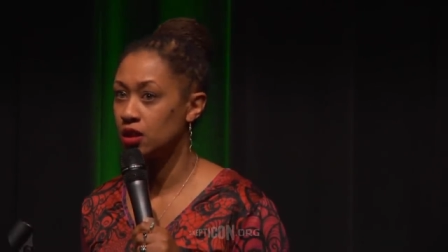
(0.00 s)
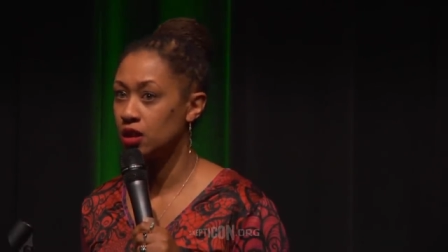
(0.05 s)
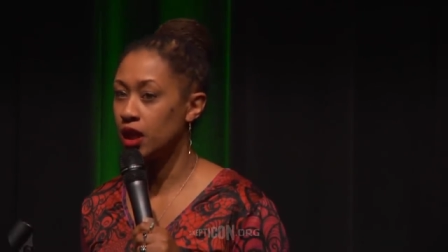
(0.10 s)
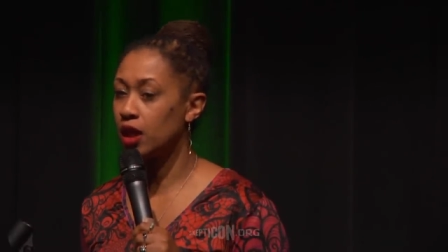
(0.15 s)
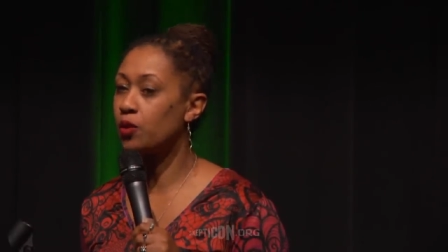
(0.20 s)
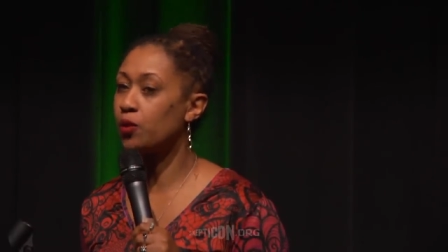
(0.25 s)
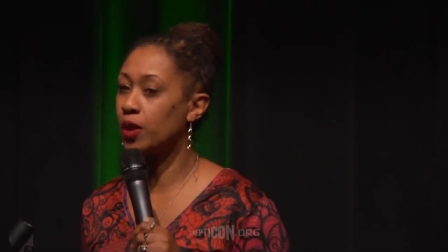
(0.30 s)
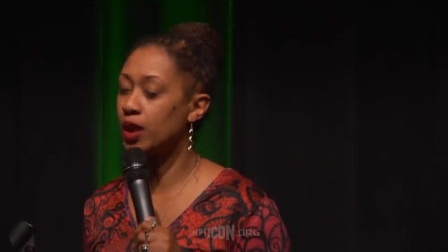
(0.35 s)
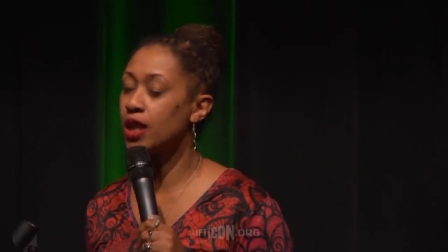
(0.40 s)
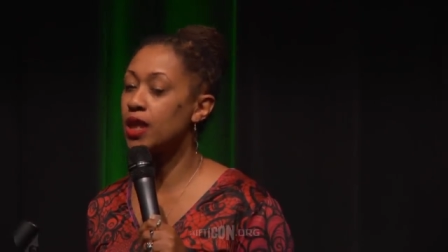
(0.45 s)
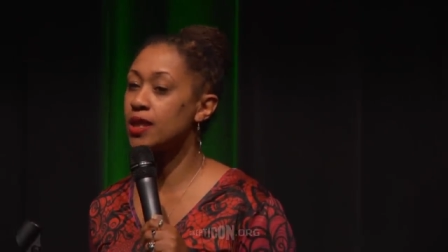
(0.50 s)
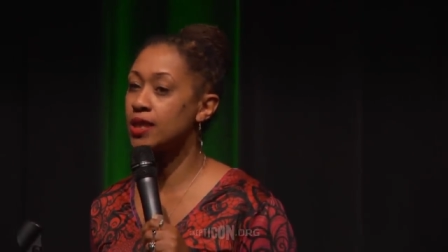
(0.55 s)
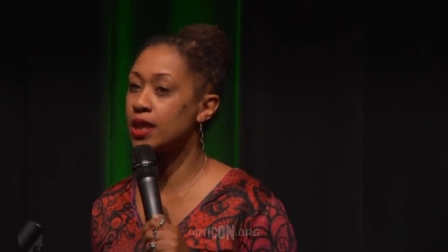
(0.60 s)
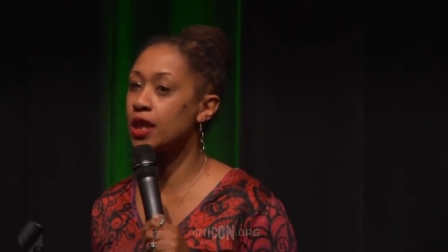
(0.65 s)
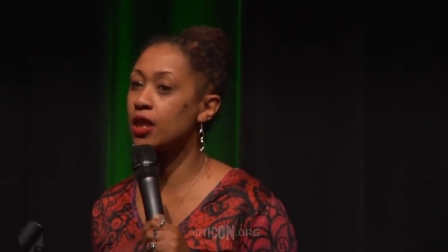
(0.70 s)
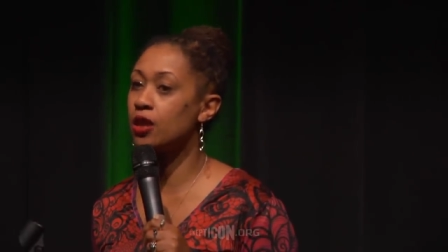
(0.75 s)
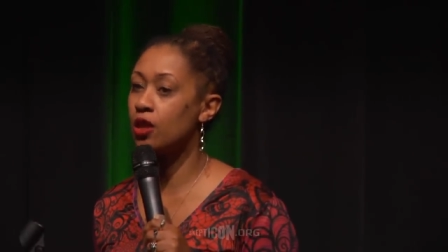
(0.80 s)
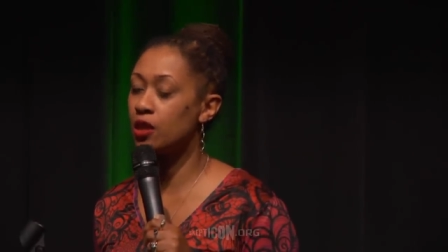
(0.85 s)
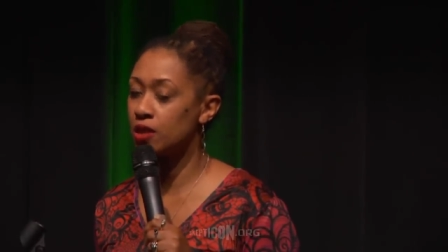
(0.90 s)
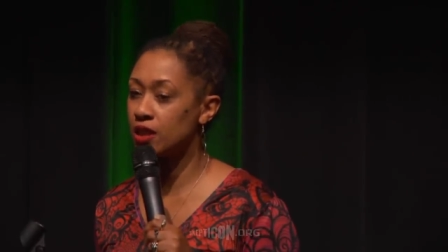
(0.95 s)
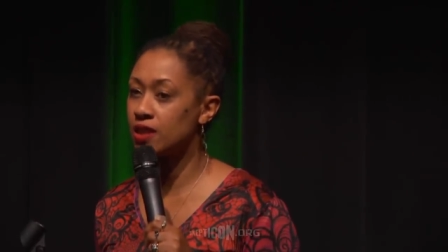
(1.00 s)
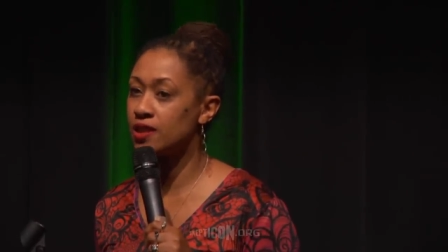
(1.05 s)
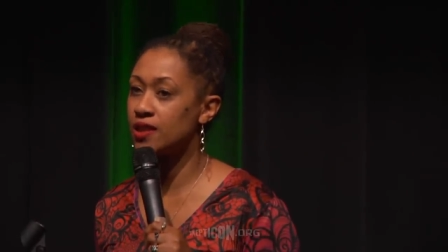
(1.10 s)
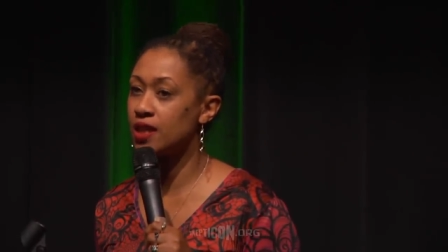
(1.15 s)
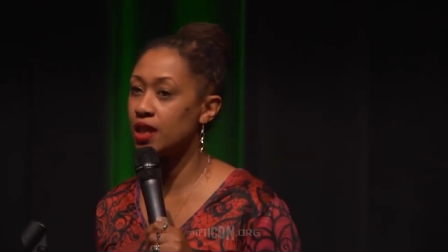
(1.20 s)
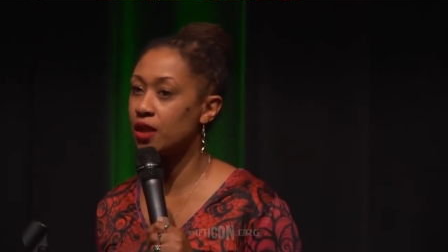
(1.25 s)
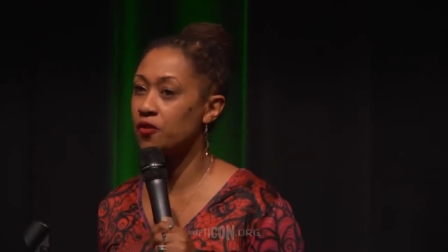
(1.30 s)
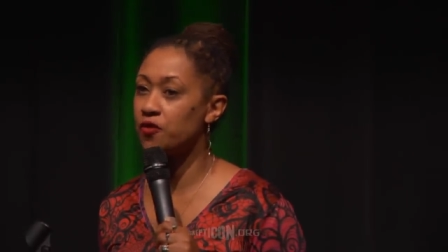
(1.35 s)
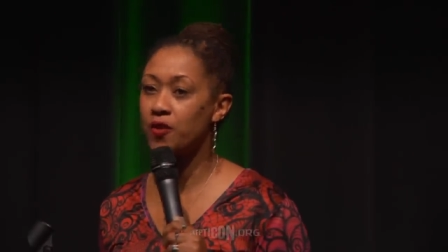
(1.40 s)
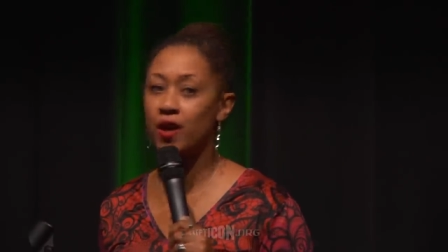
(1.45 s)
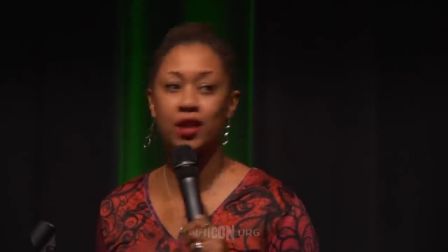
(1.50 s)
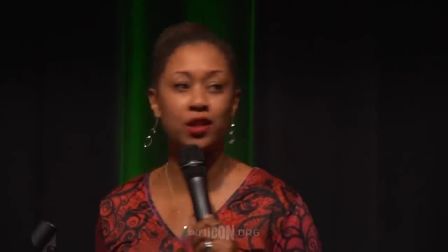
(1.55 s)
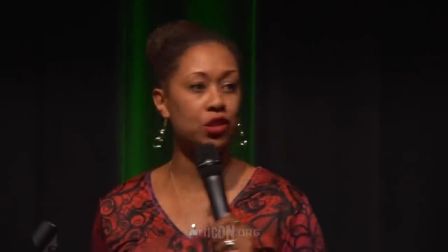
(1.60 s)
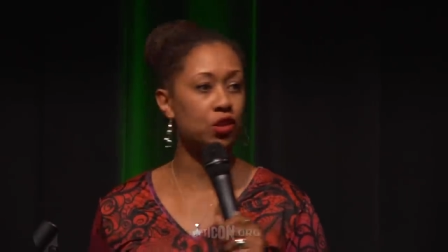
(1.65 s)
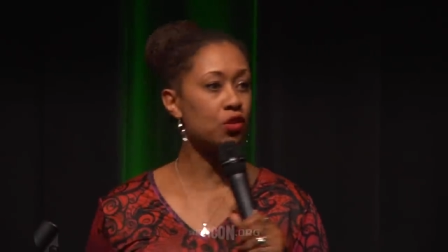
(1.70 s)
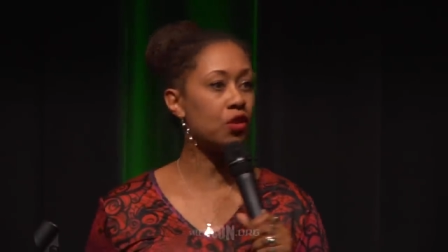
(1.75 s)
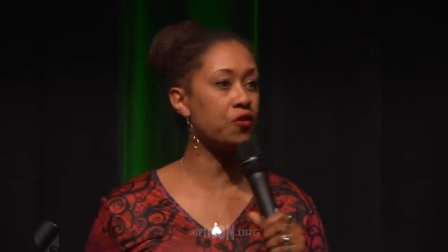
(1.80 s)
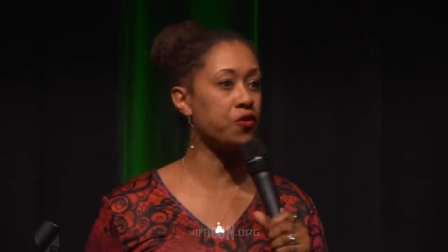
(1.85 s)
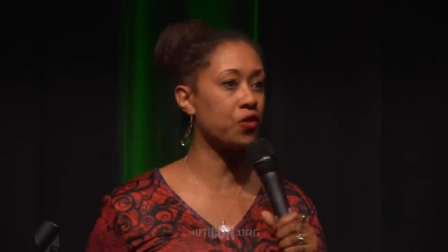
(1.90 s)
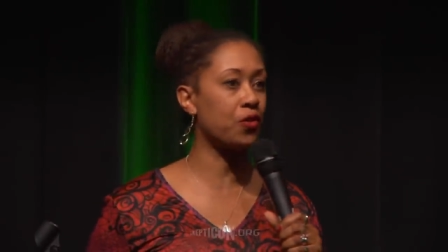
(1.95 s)
like, we need to get on the stick and find a
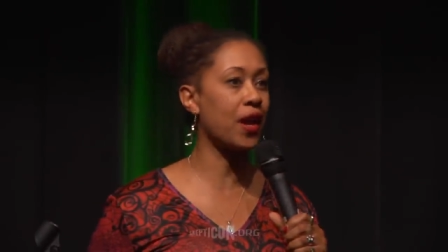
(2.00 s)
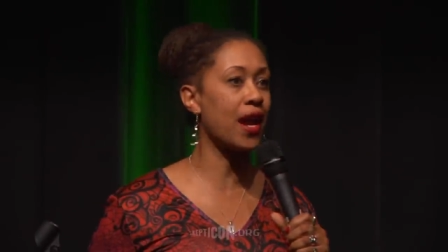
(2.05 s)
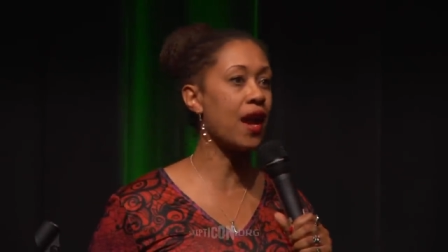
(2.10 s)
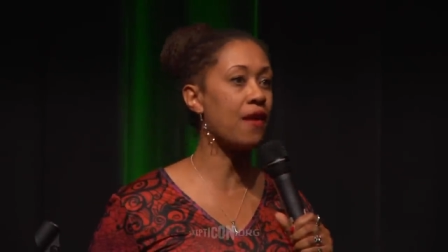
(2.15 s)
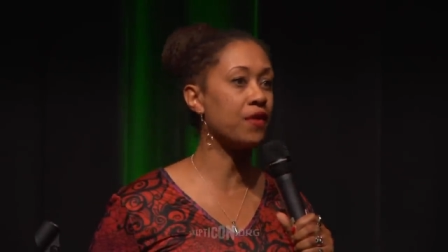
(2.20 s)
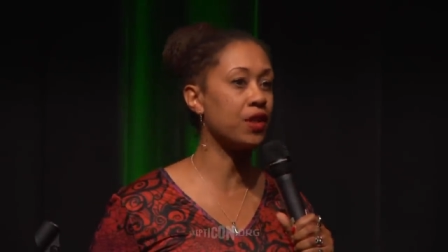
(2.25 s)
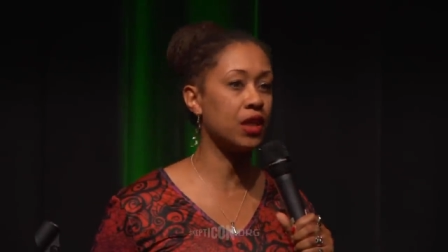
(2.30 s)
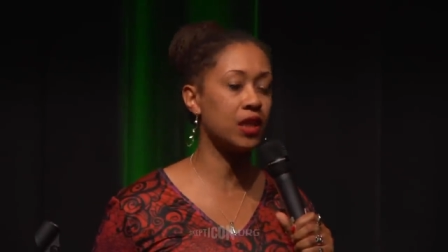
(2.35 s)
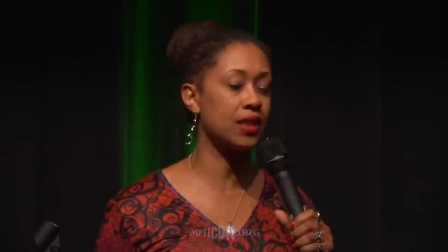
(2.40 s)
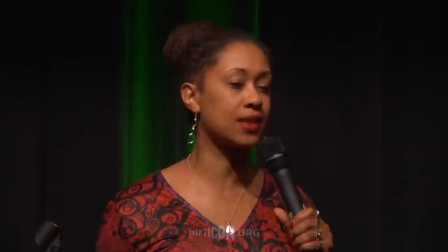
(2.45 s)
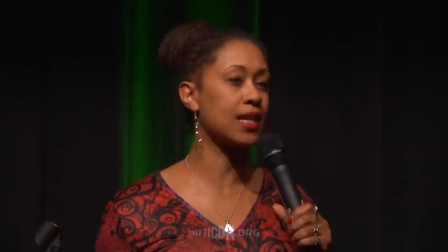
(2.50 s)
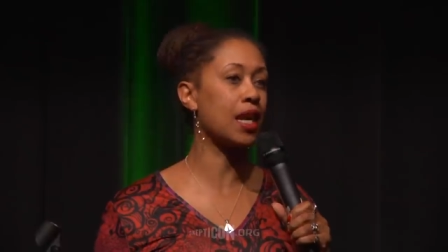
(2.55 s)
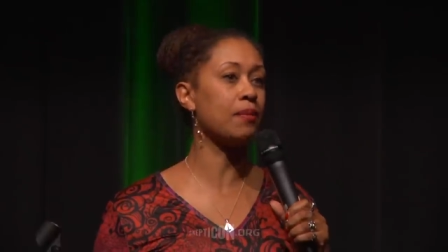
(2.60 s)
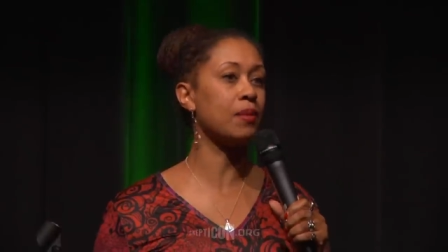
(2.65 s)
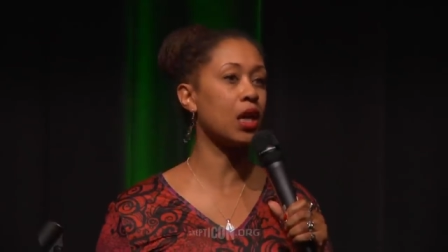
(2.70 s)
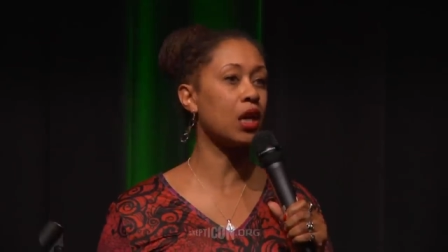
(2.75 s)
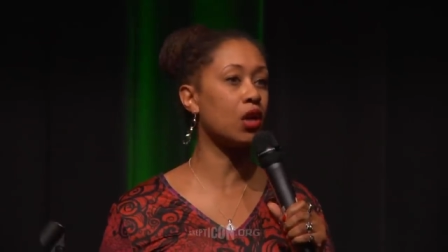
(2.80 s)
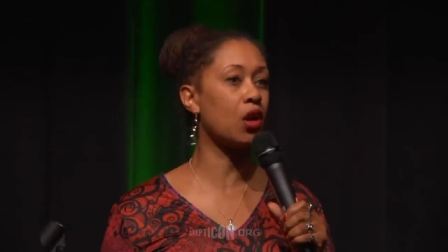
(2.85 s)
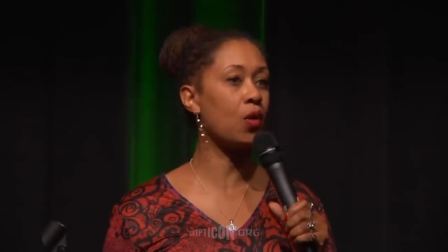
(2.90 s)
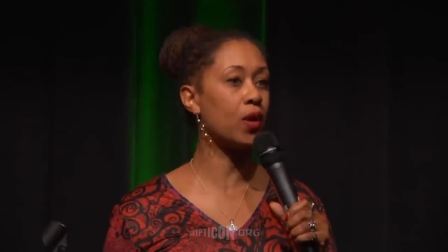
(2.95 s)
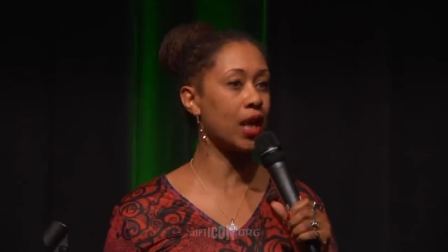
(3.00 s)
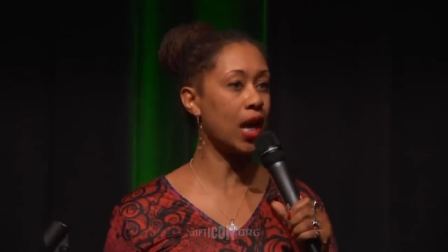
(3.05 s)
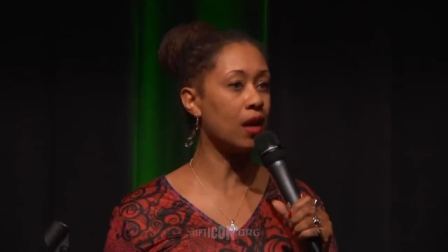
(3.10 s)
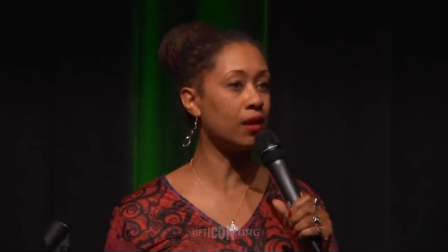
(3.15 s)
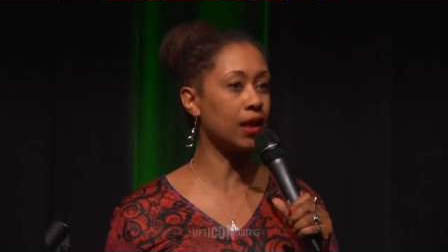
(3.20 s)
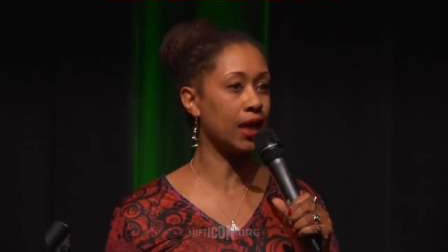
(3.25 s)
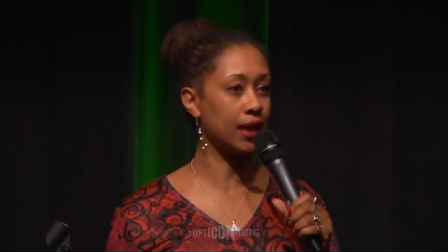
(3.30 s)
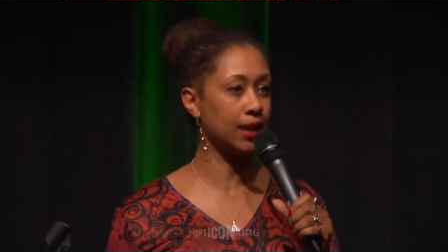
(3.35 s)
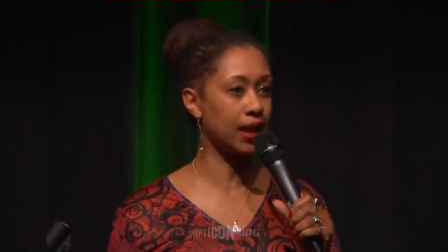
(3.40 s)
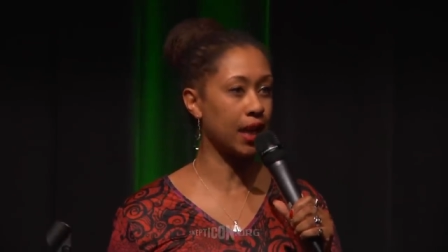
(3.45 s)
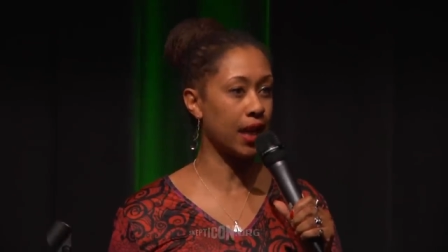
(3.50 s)
cure for gravity, because I'm not going out like